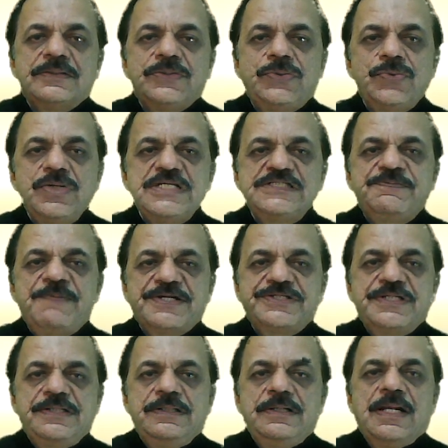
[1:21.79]
Do
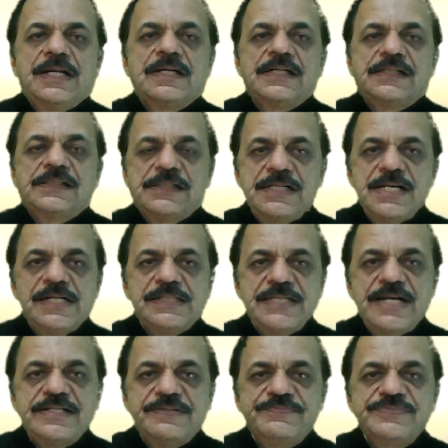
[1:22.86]
inspection, clear the
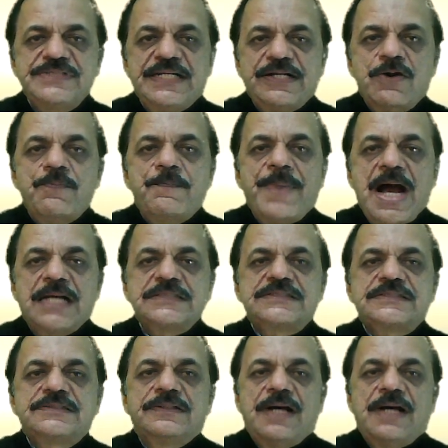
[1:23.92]
items that have passed